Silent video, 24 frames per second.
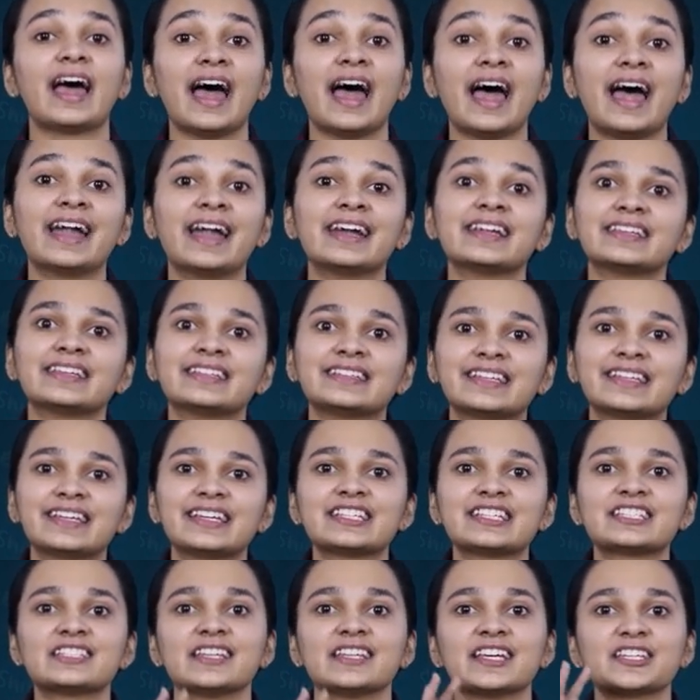and in
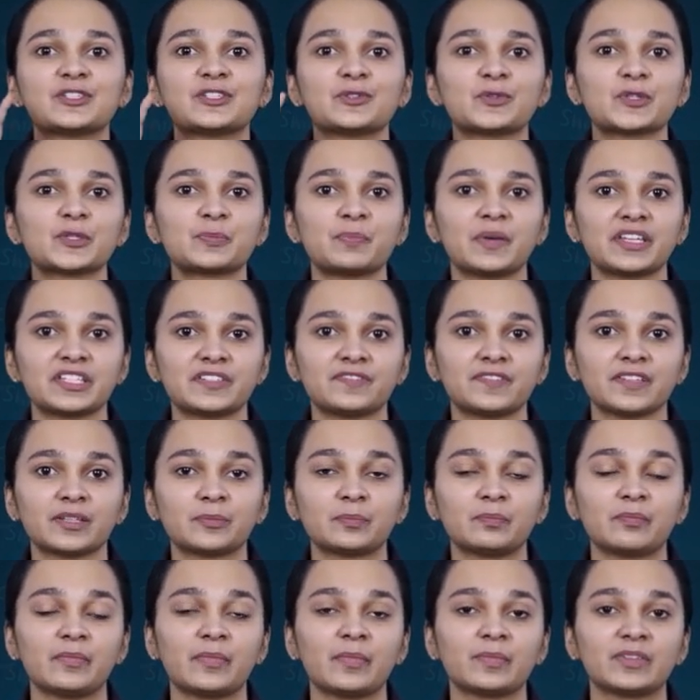case there's no
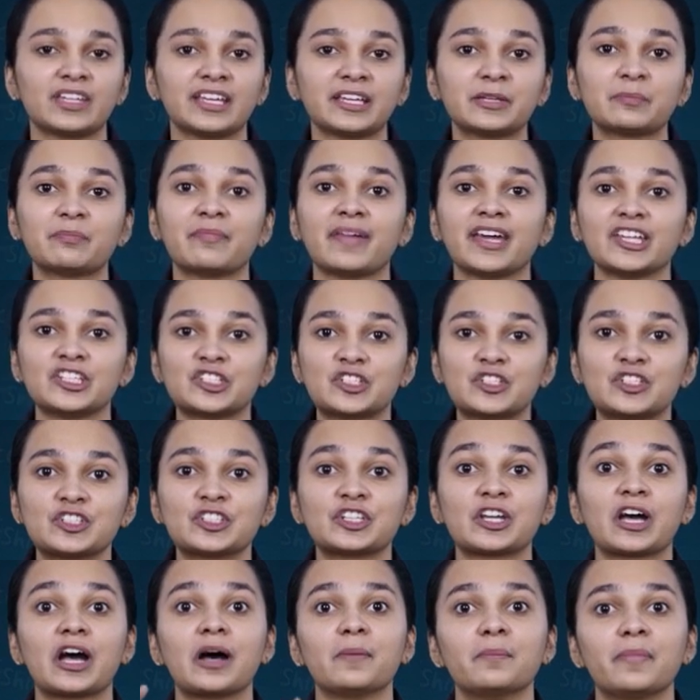specific thing
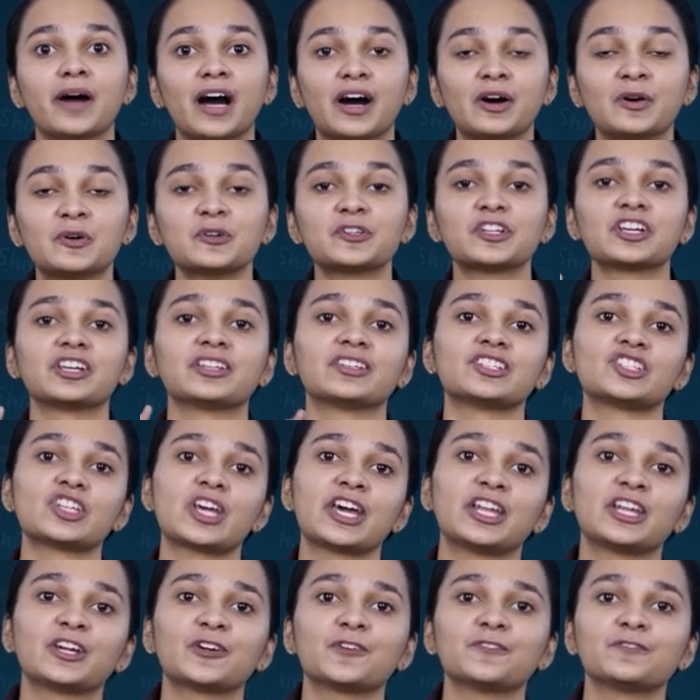mentioned about
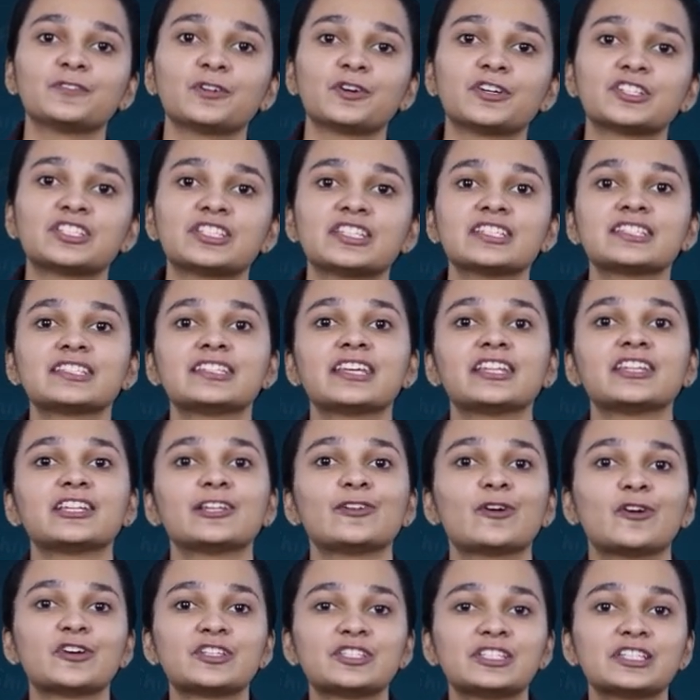sharing of losses then the
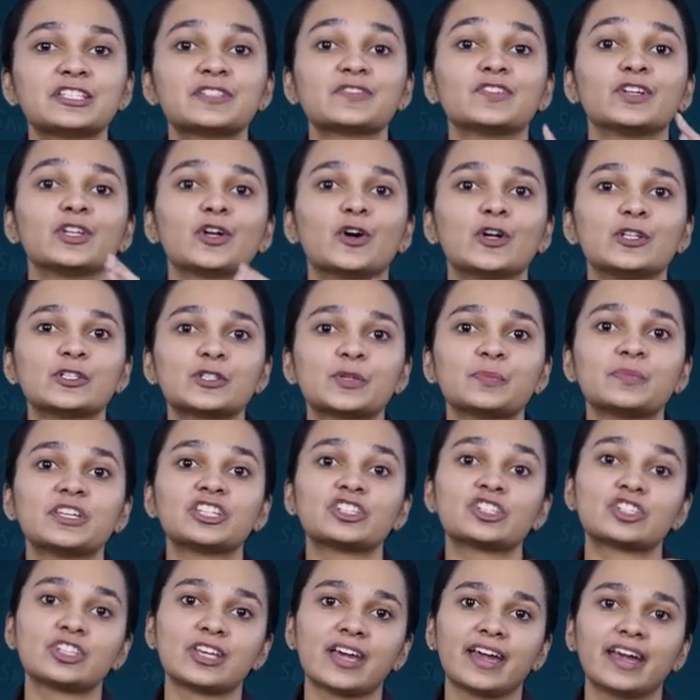losses will also
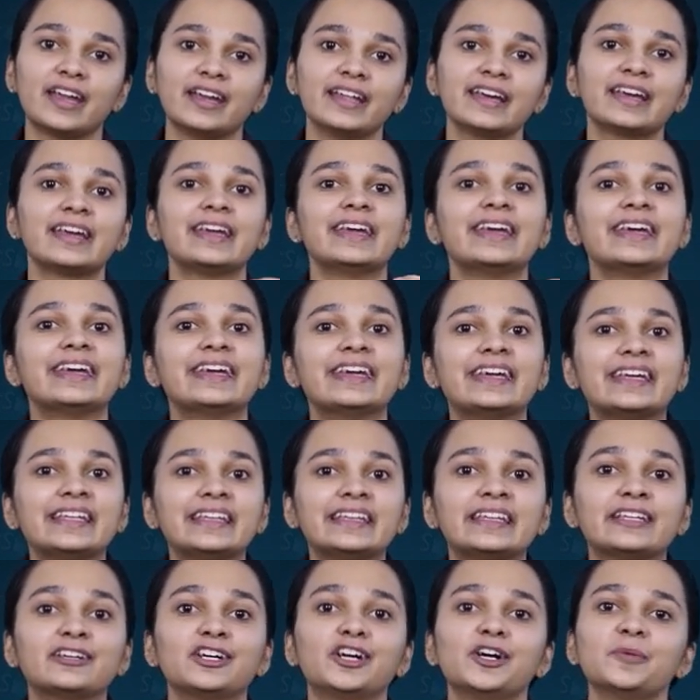be shared
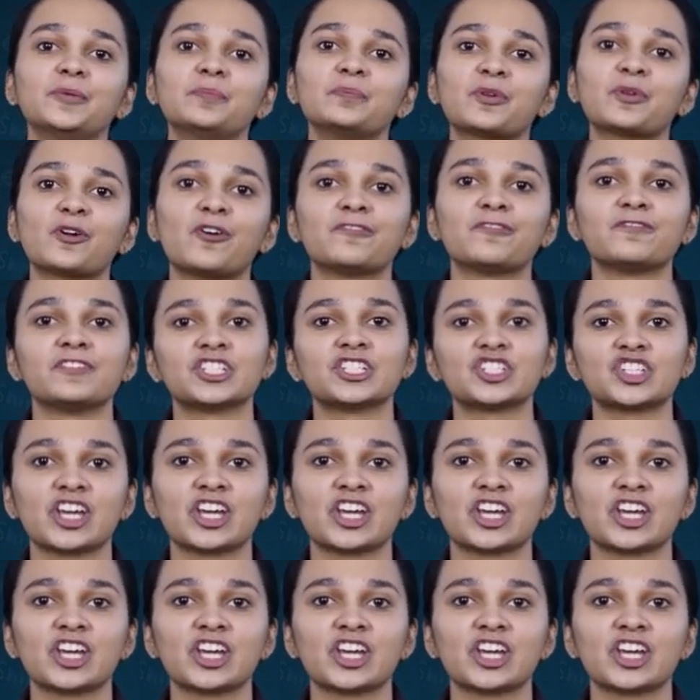in the profit